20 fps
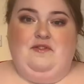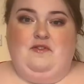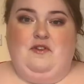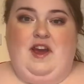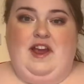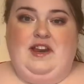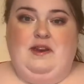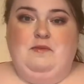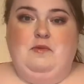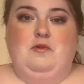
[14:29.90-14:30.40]
got
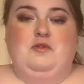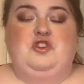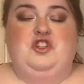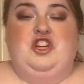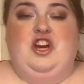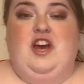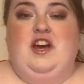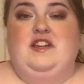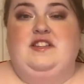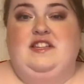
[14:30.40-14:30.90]
any more
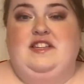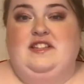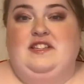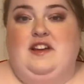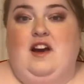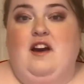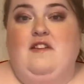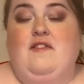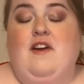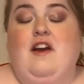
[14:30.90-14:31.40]
jersey
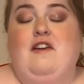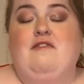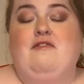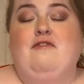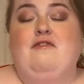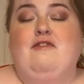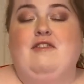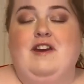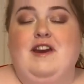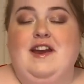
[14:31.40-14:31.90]
stuff. I
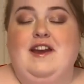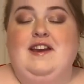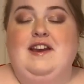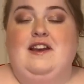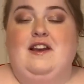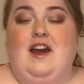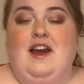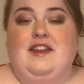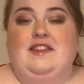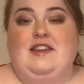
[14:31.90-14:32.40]
really
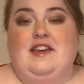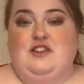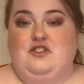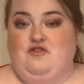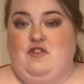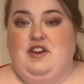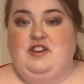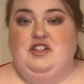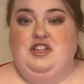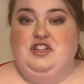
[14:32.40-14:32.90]
like their
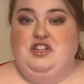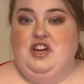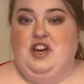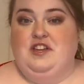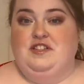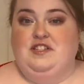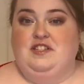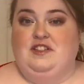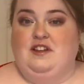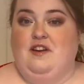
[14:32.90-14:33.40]
stretchy
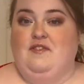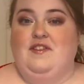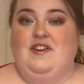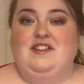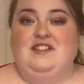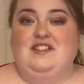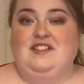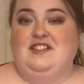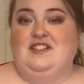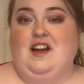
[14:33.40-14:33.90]
jersey stuff.
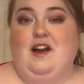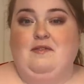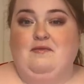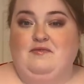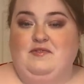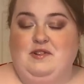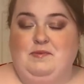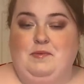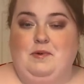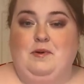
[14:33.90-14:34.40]
It's just
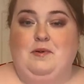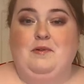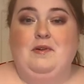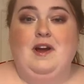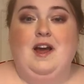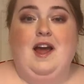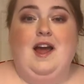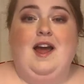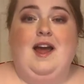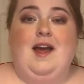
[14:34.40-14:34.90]
comfortable.
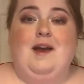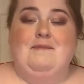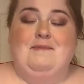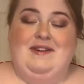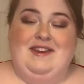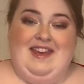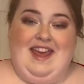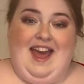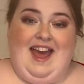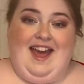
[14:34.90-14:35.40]

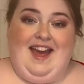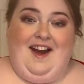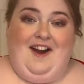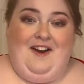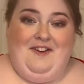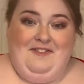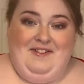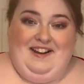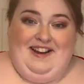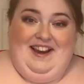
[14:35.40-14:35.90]
But yeah,
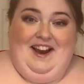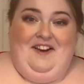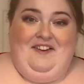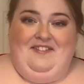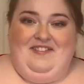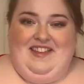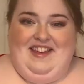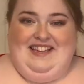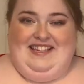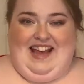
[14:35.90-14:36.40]
I would
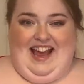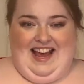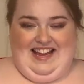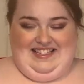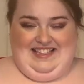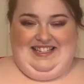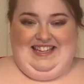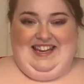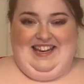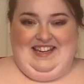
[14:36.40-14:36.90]
love this as
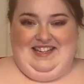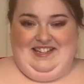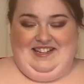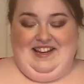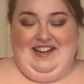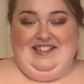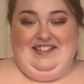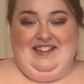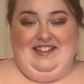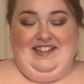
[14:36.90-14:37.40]
a
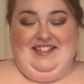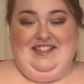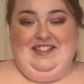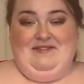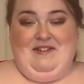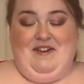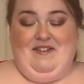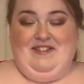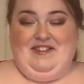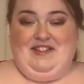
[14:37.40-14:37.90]
t-shirt. So this is
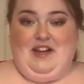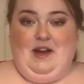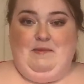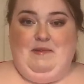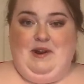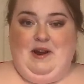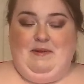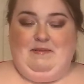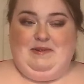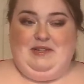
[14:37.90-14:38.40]
where it's coming
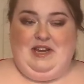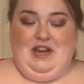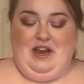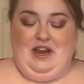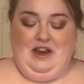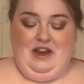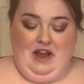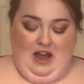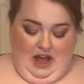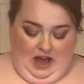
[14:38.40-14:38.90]
up
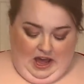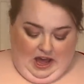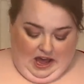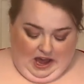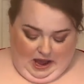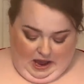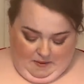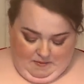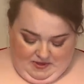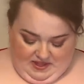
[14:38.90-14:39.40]
to.
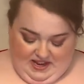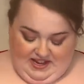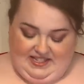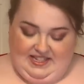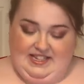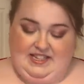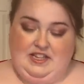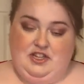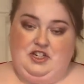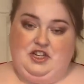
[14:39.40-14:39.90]
This
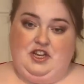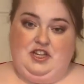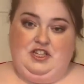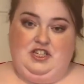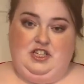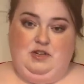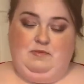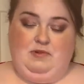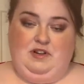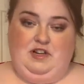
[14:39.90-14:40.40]
is
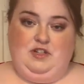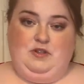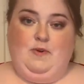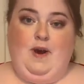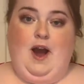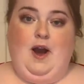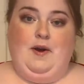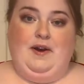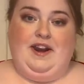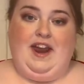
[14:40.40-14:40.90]
adjustable as
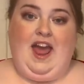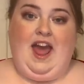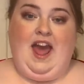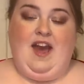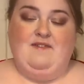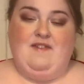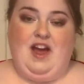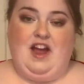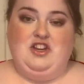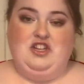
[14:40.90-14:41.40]
well. And I
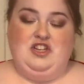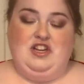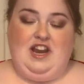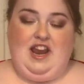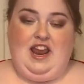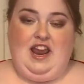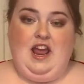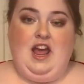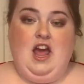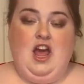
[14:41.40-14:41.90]
have
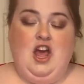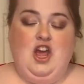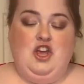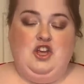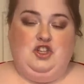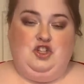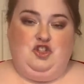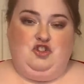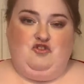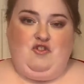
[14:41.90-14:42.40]
actually
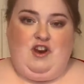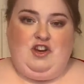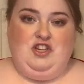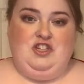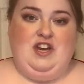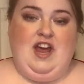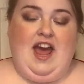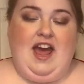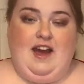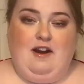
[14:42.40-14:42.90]
stretched
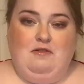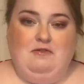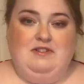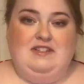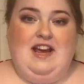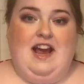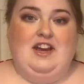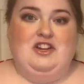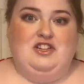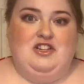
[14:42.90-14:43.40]
it out
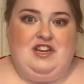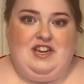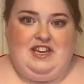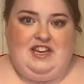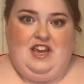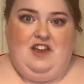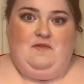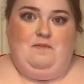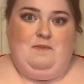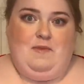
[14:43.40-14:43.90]
to actually
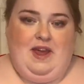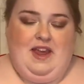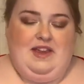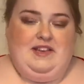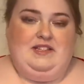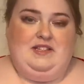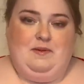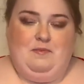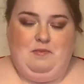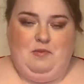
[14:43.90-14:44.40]
give me
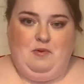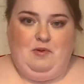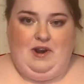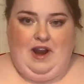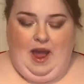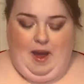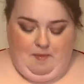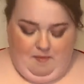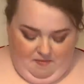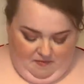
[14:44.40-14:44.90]
some more
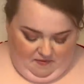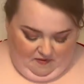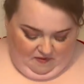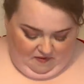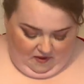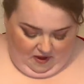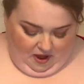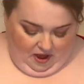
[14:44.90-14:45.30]
length.